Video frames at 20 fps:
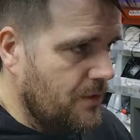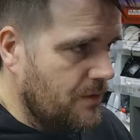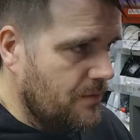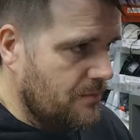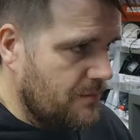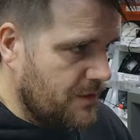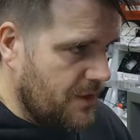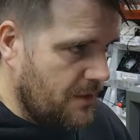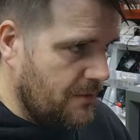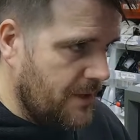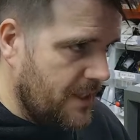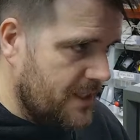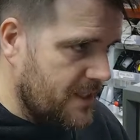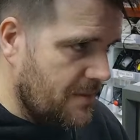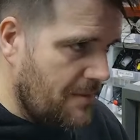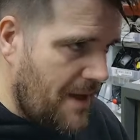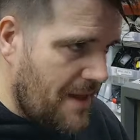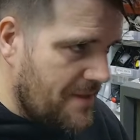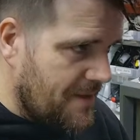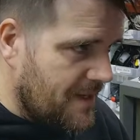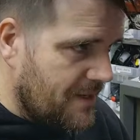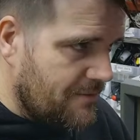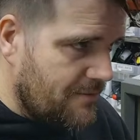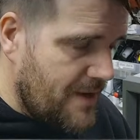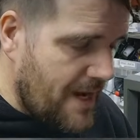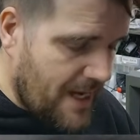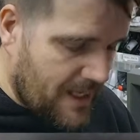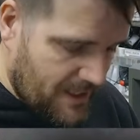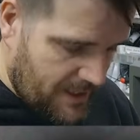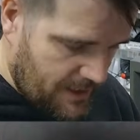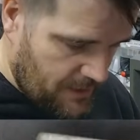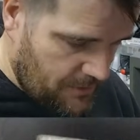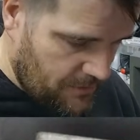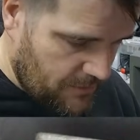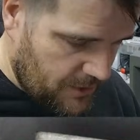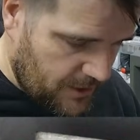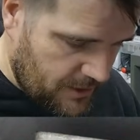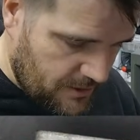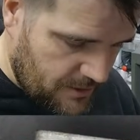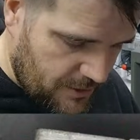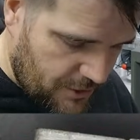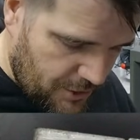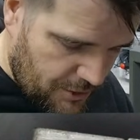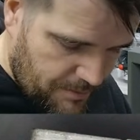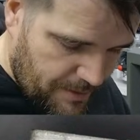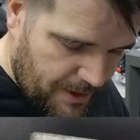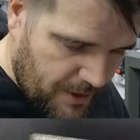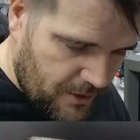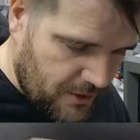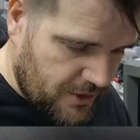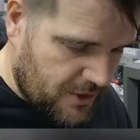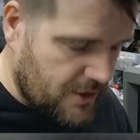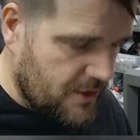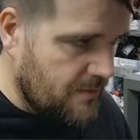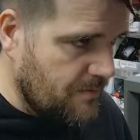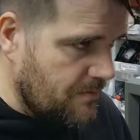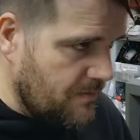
So it's a method I rarely use, just because